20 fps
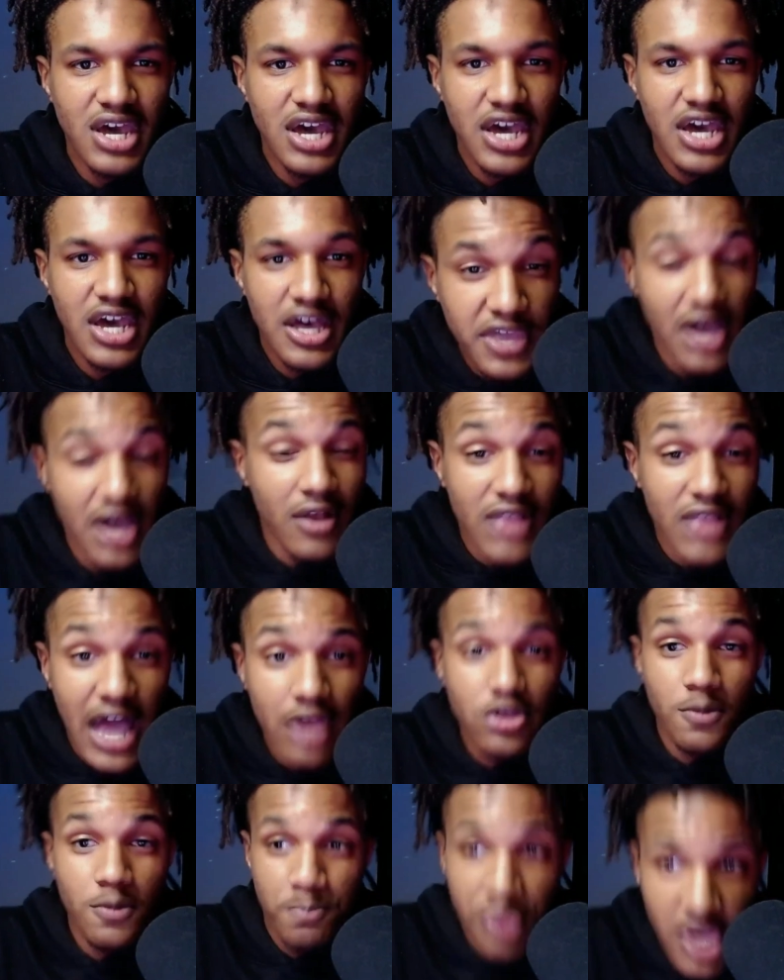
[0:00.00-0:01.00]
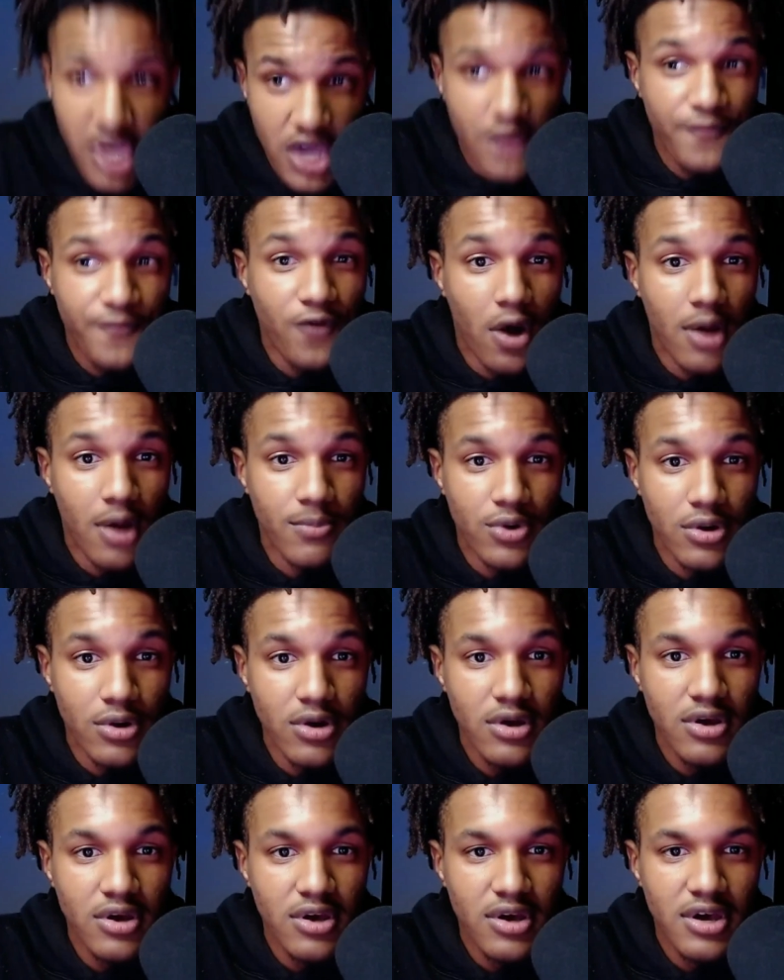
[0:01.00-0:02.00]
They allowed a pig farmer
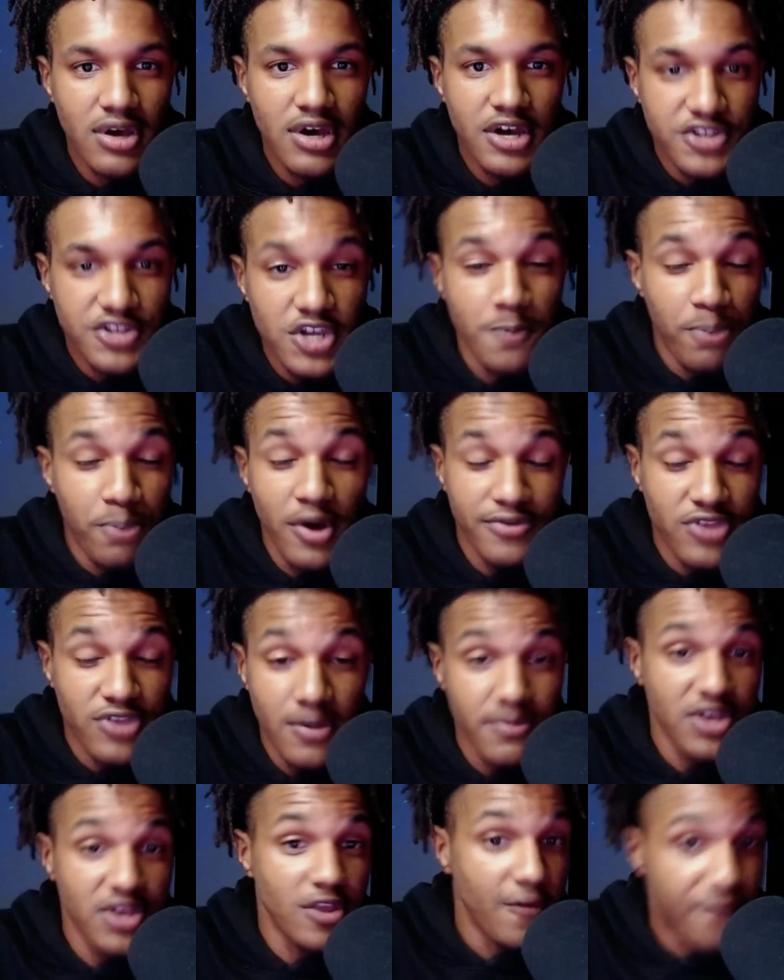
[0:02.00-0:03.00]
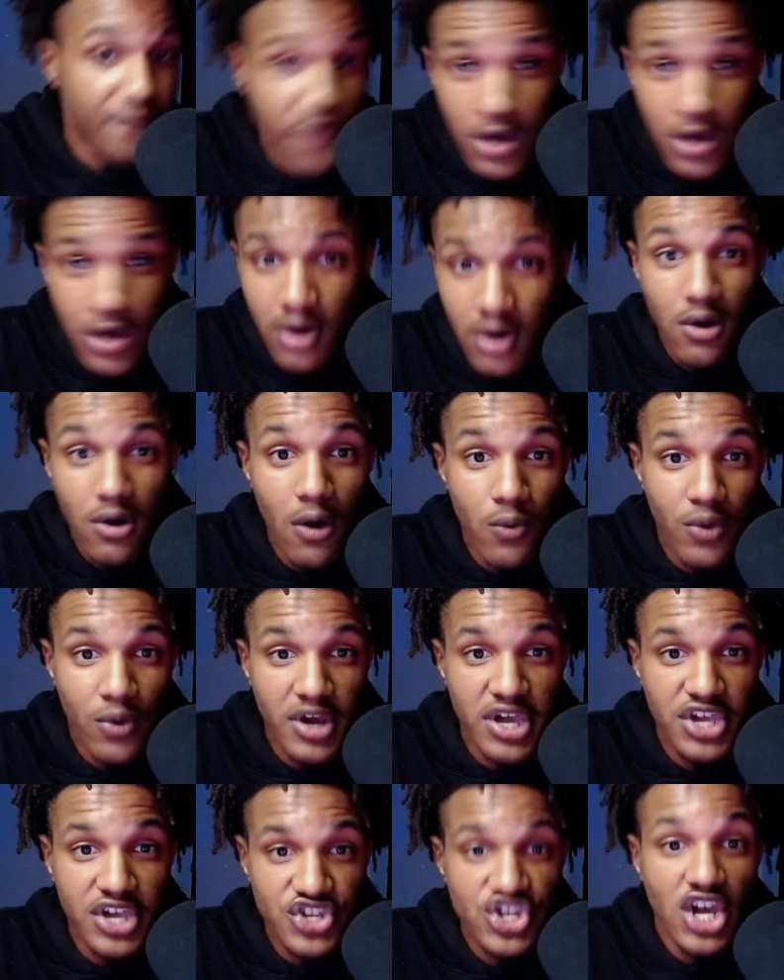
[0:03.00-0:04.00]
to put them in the field goal
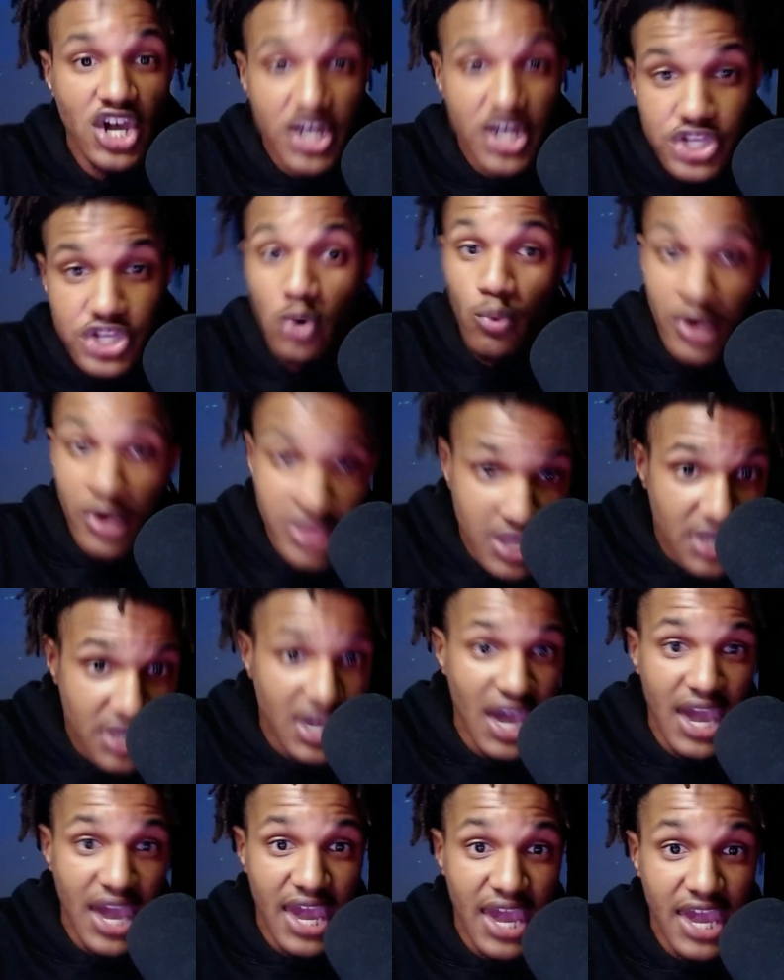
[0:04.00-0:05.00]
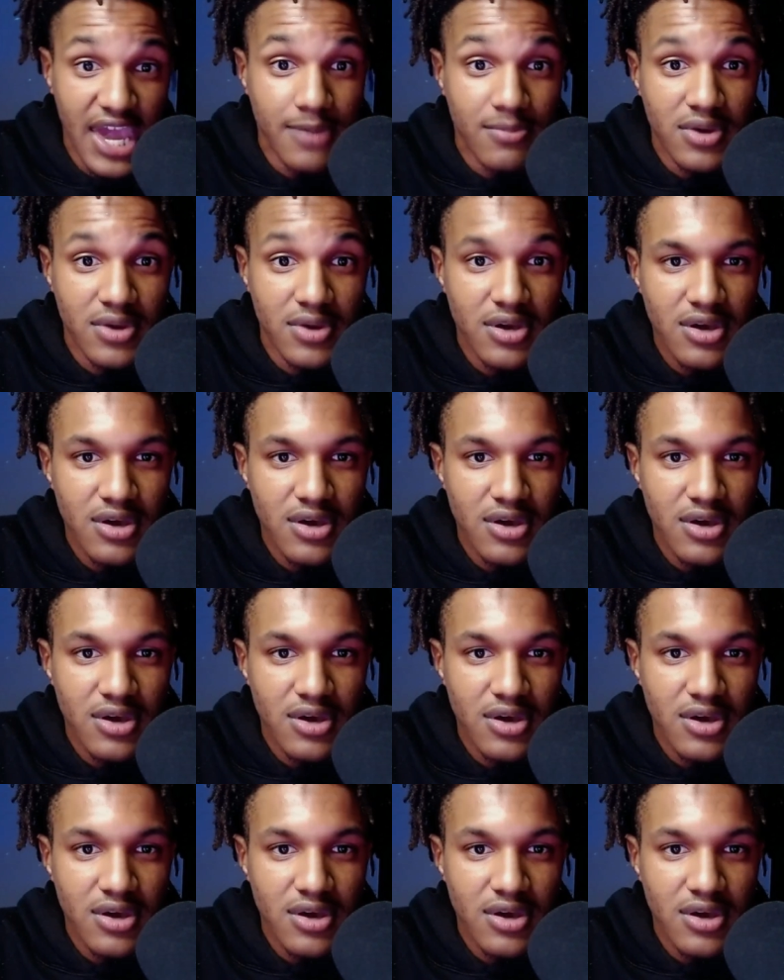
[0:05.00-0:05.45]
range to win the game.